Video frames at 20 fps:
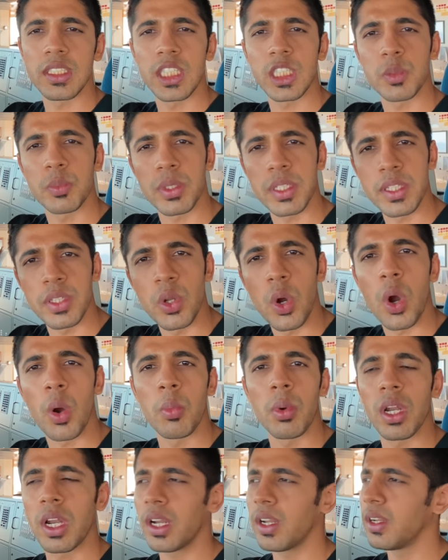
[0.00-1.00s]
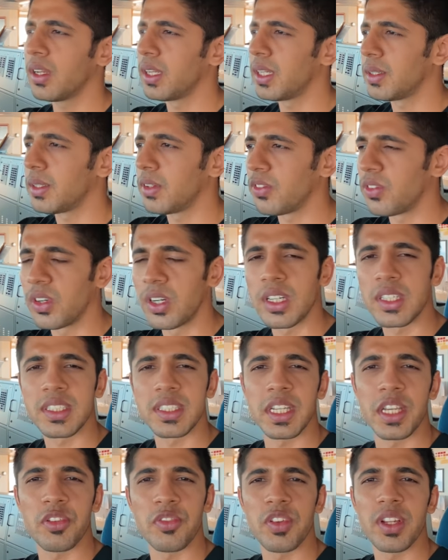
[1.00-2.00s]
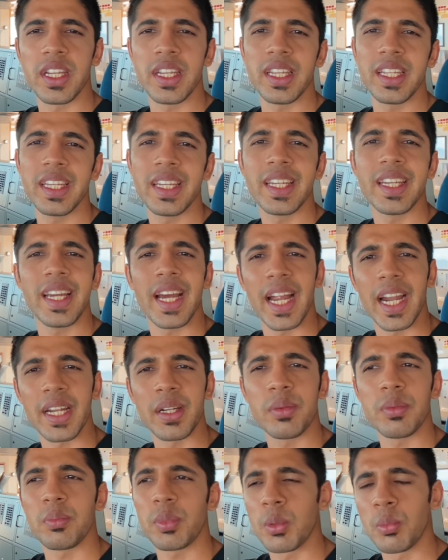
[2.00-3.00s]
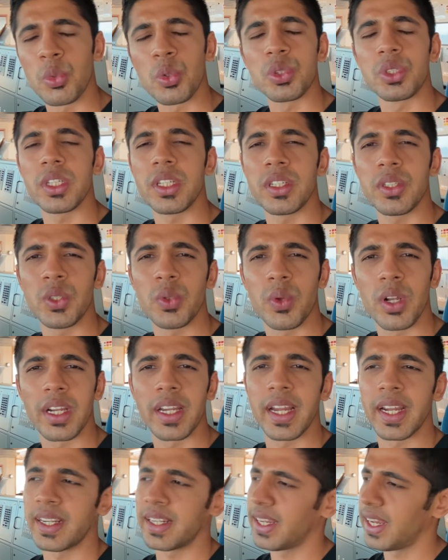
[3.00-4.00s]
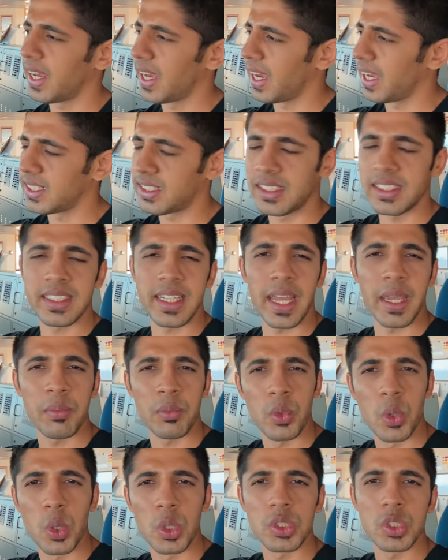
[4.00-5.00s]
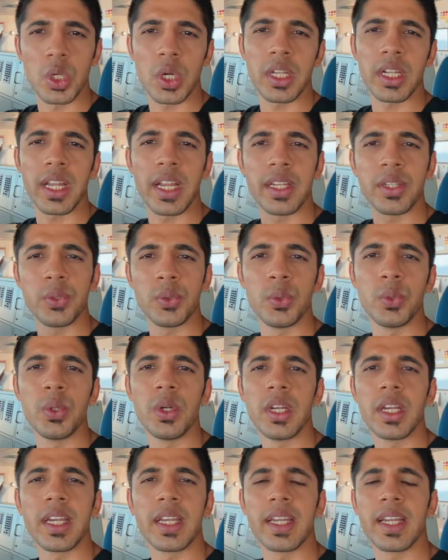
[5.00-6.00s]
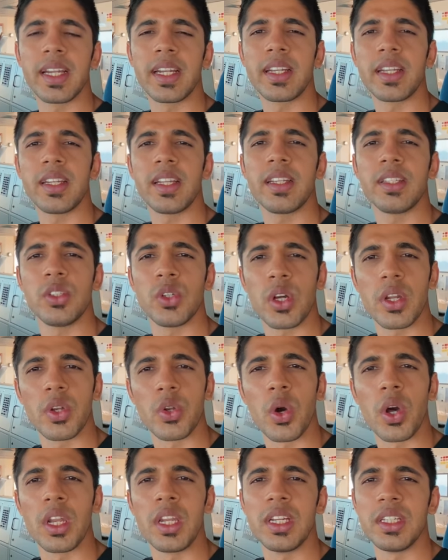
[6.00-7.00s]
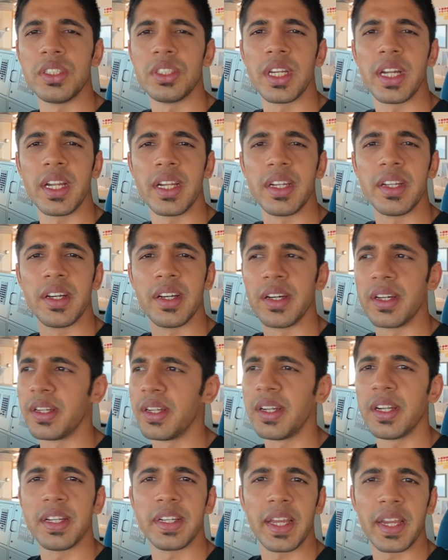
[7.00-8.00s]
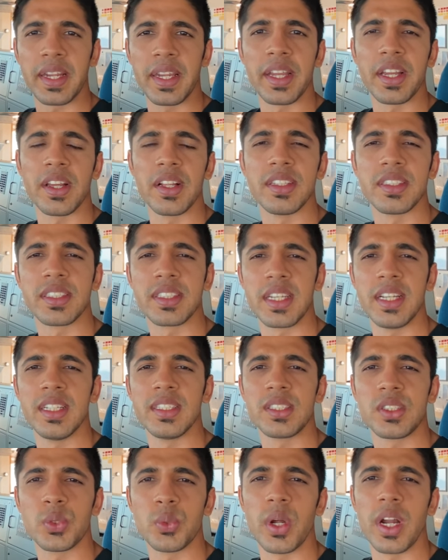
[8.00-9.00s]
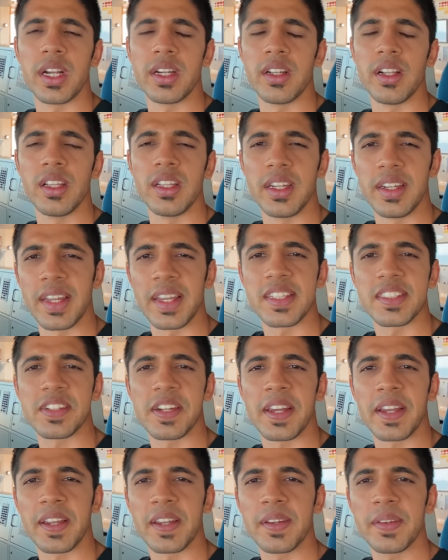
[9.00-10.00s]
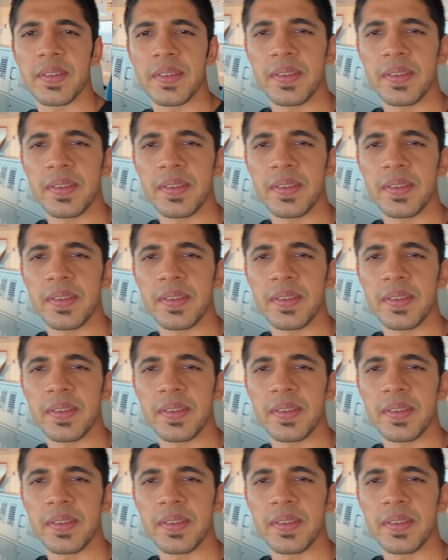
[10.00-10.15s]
Just be normal, work safely, and promotion you will get as time goes on and you get your knowledge and technical skills to handle the next rank.